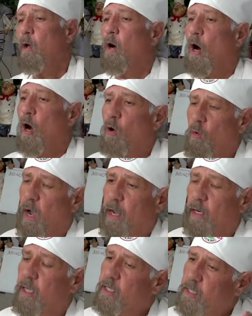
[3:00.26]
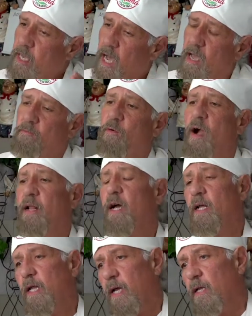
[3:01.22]
All right, let's dive right
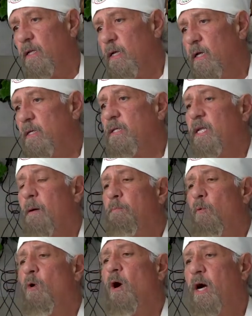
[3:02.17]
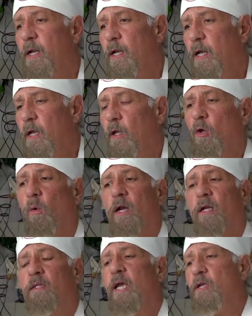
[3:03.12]
on in. Step 1, you
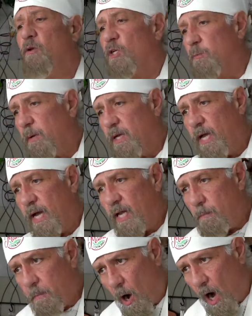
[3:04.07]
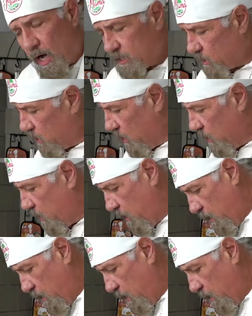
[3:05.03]
want to take your spaghetti pasta